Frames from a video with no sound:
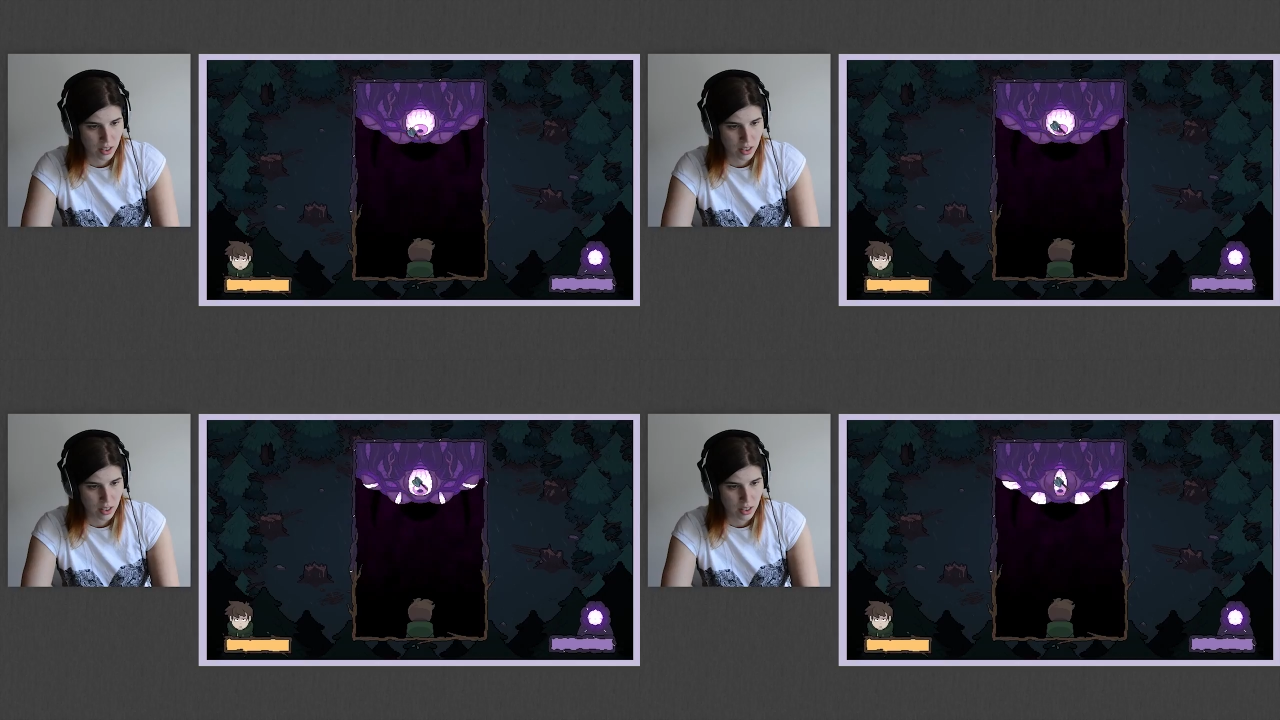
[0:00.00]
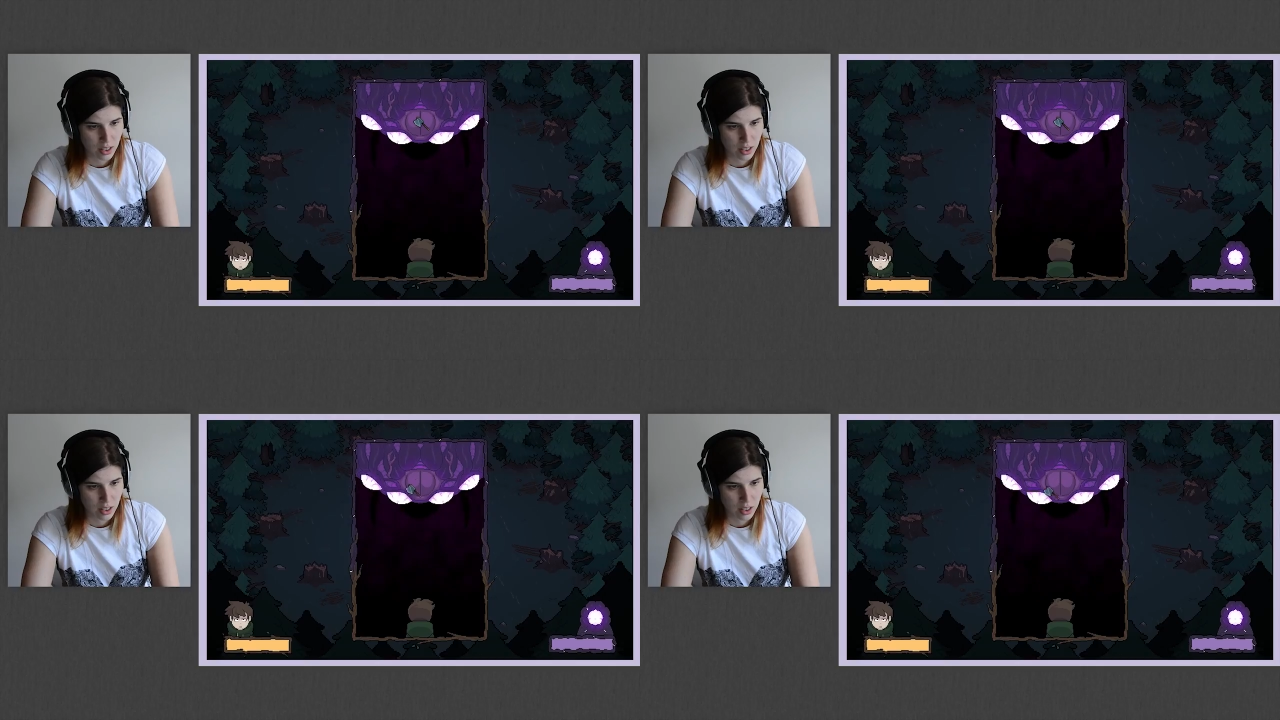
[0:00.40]

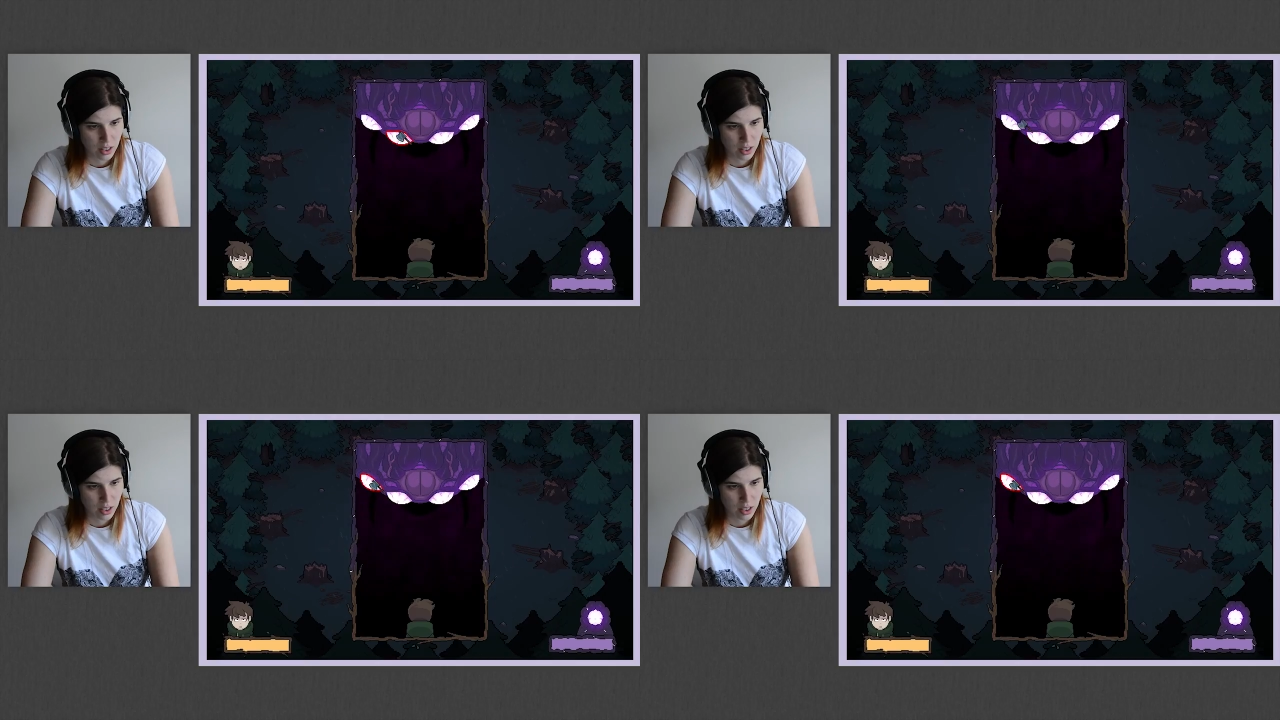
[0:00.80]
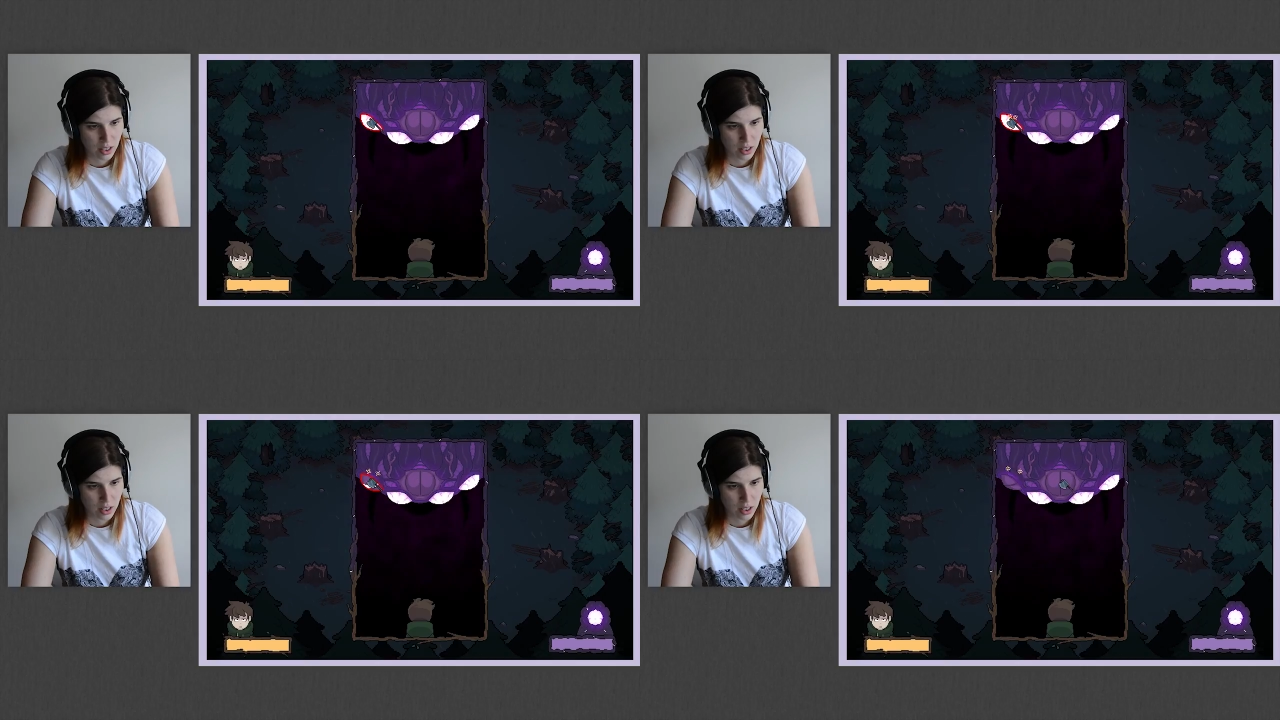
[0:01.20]

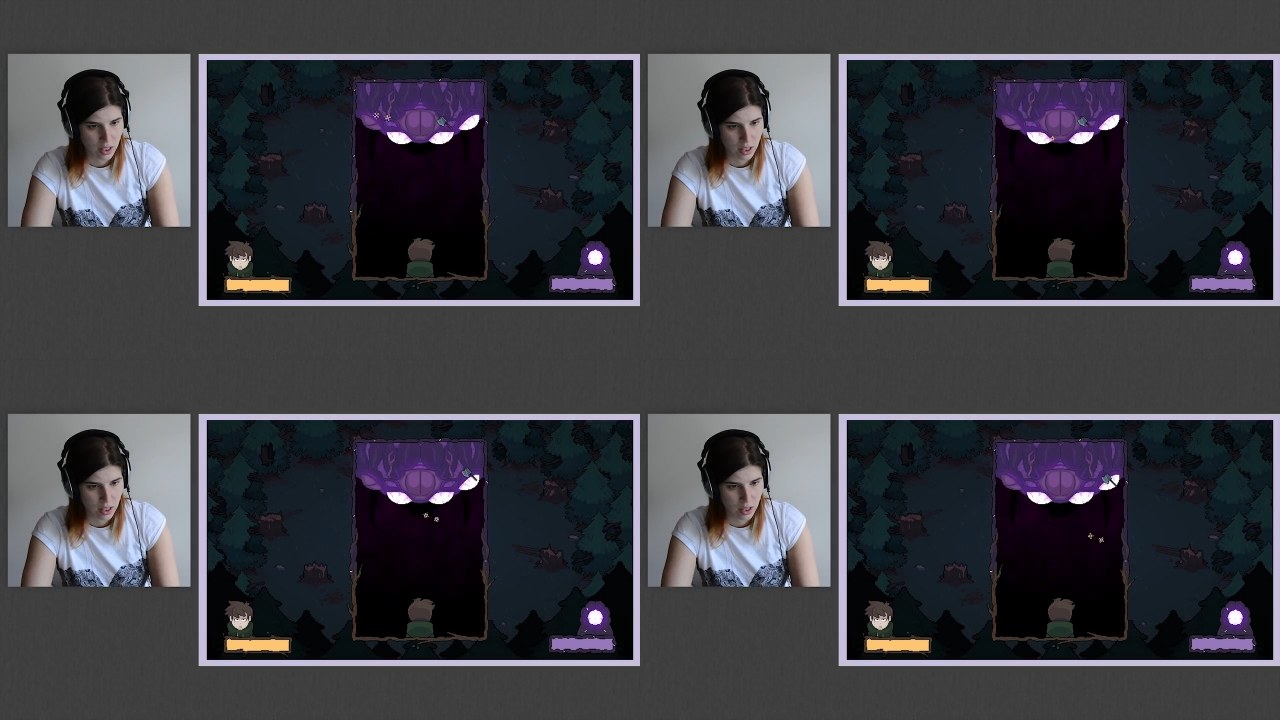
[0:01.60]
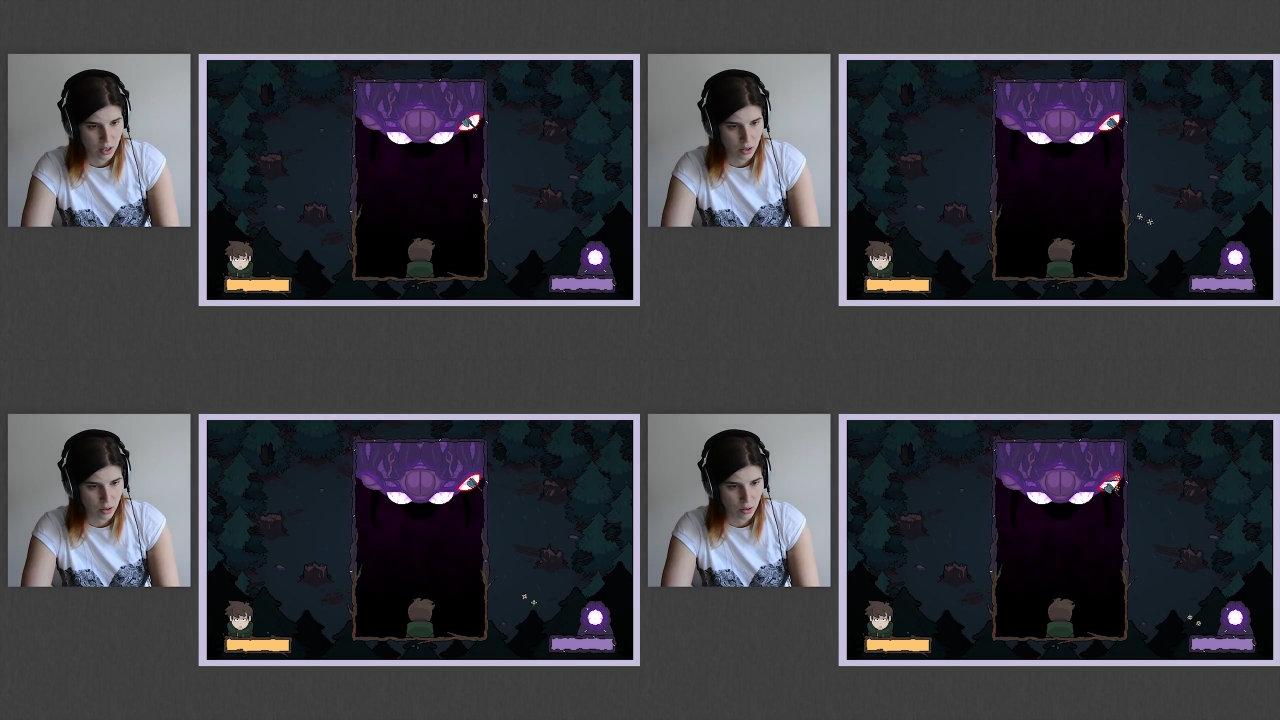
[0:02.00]

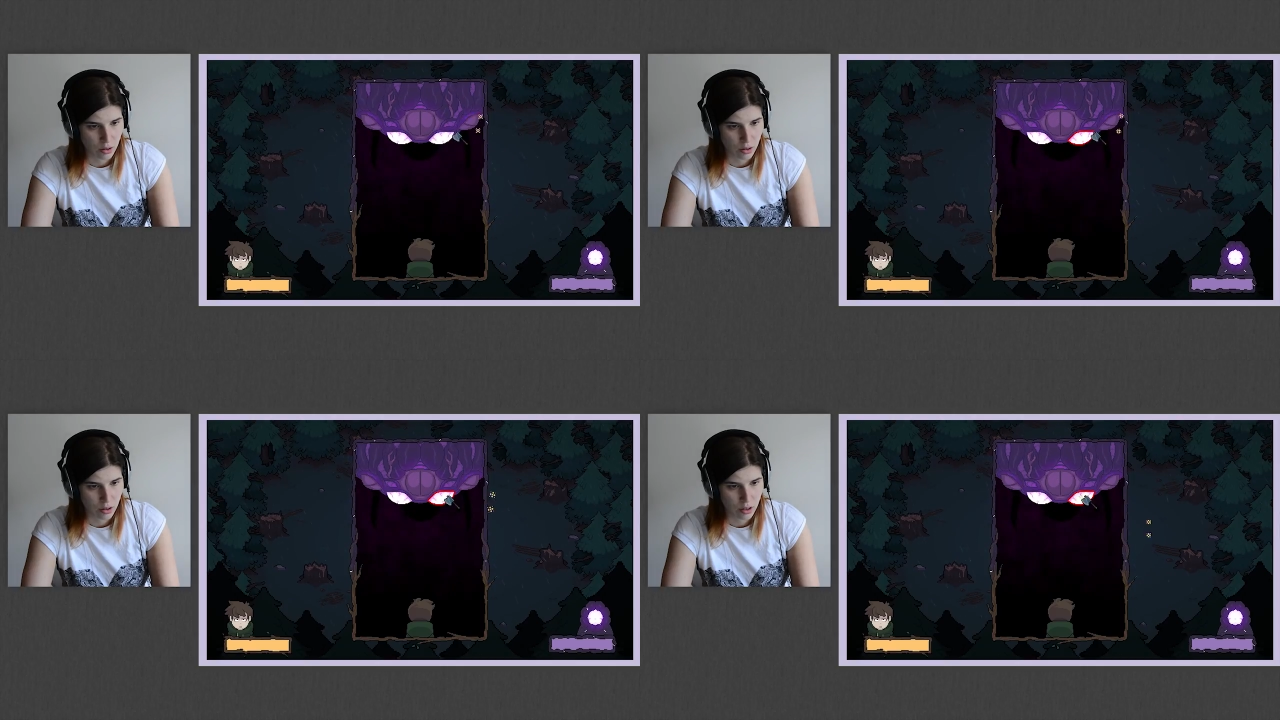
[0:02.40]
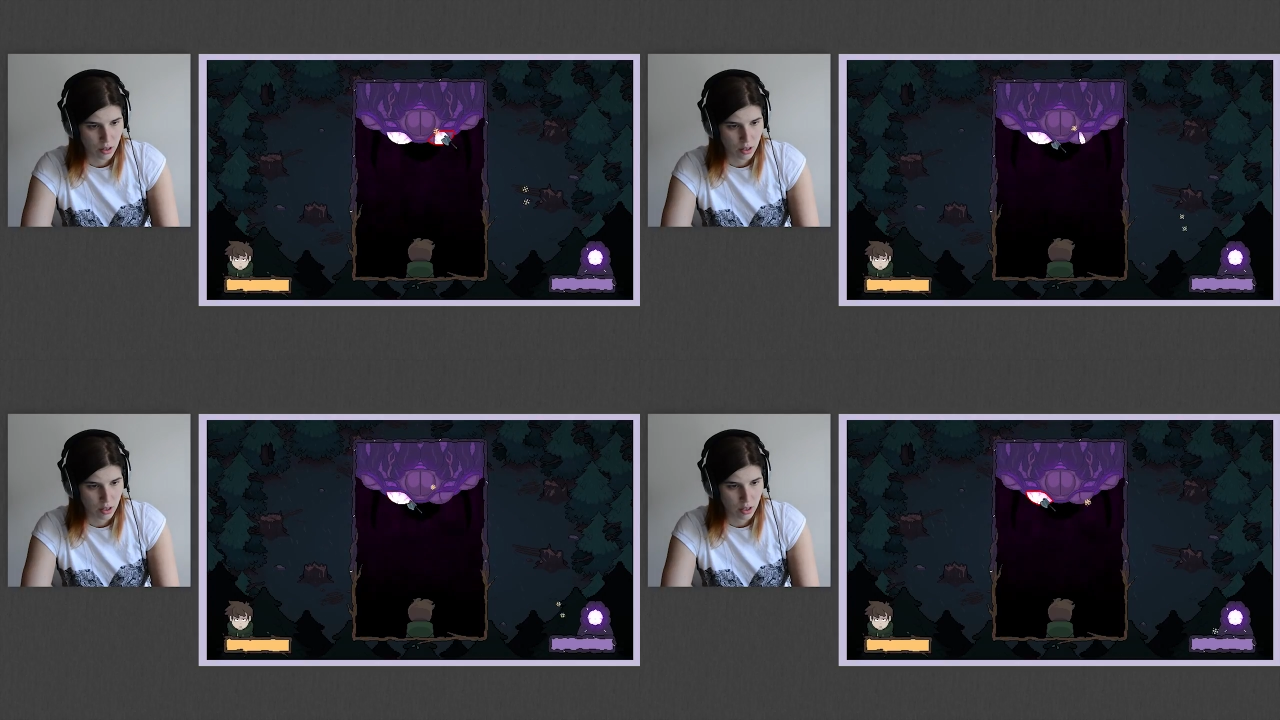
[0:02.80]

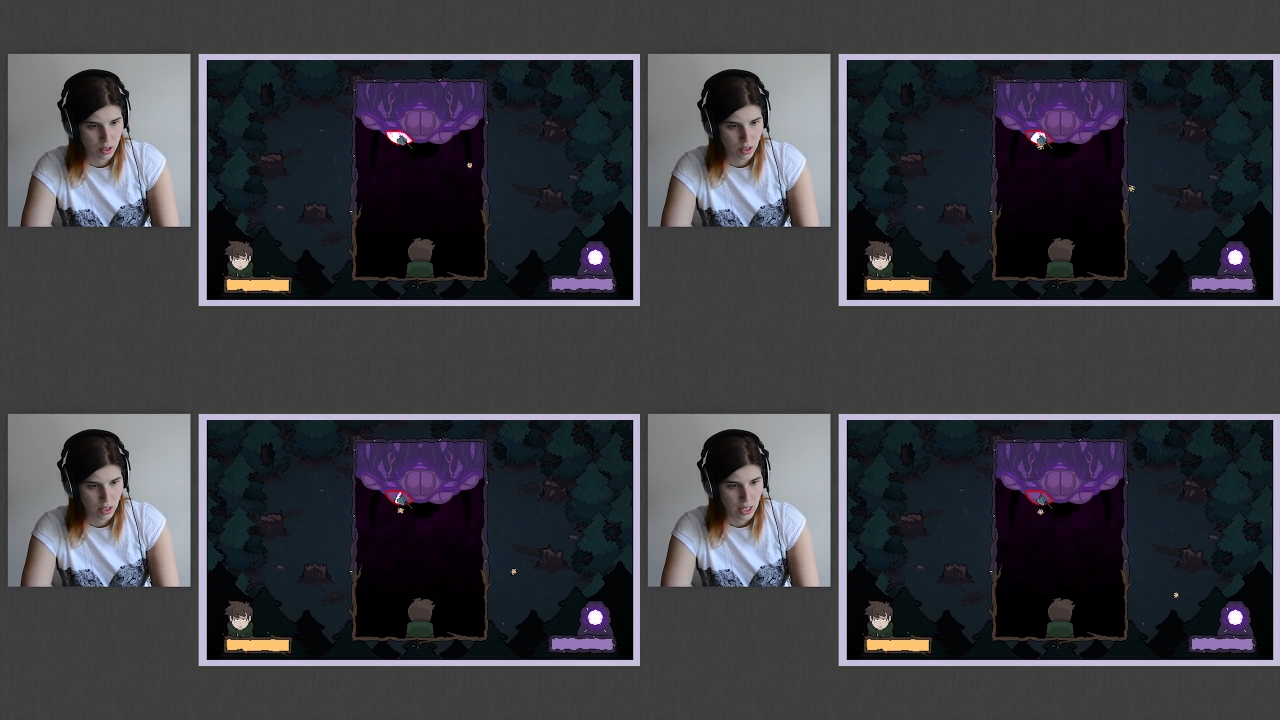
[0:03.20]
(silence)